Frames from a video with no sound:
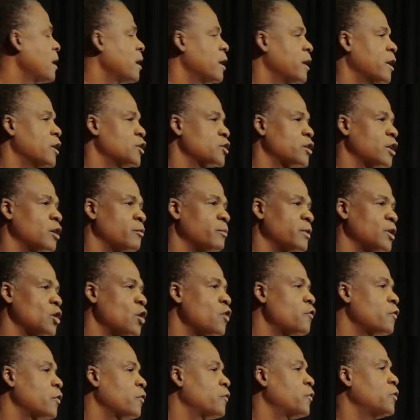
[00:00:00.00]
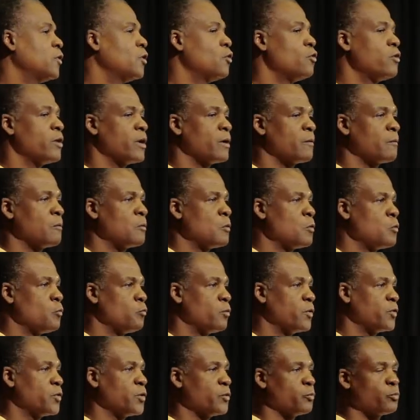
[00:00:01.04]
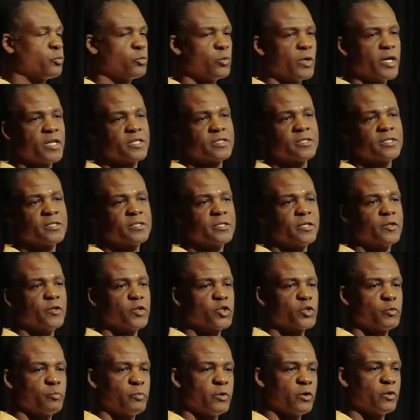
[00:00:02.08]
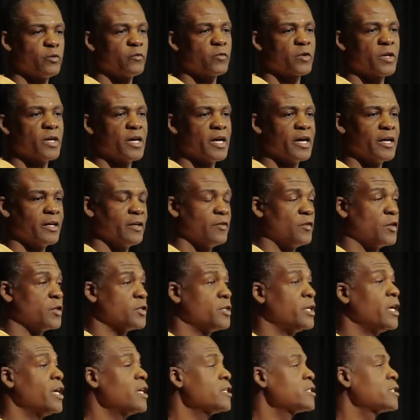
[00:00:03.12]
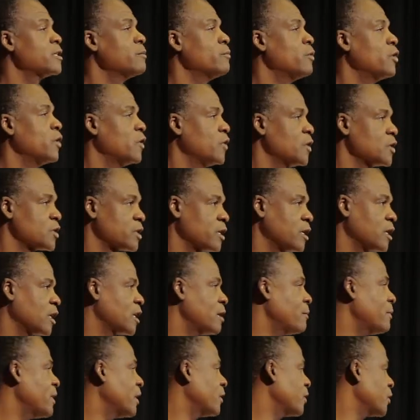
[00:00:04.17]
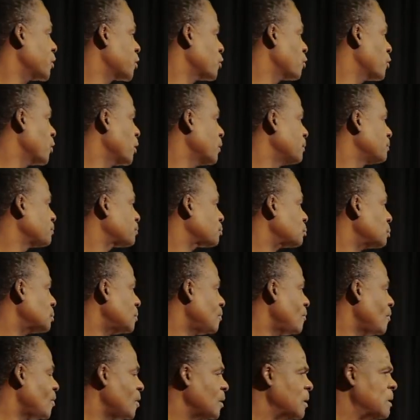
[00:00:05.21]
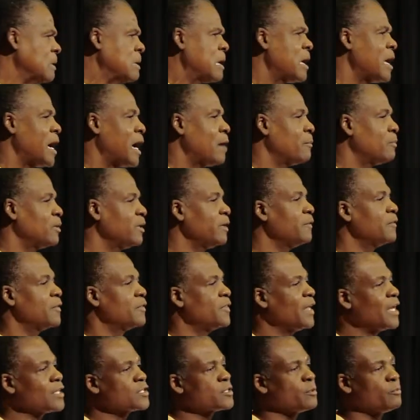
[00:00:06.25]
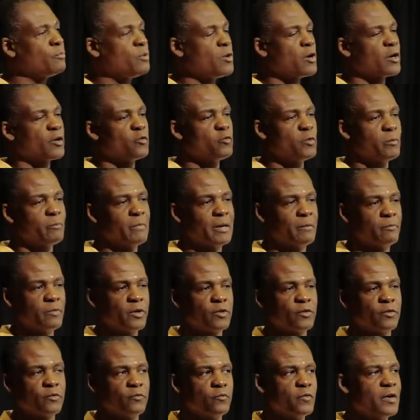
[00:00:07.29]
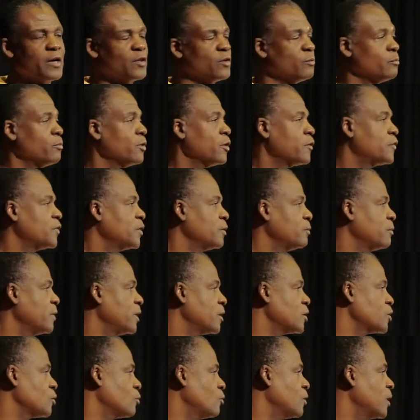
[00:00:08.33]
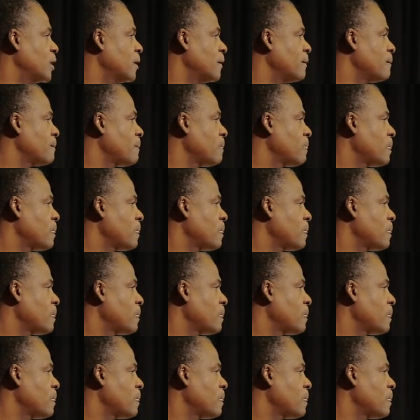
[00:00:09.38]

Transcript: It's going to be overflowing with the presence and the Spirit of God and the testimony that's going to come out of this room. I believe that that's a part of what my mother and father birthed in me as well.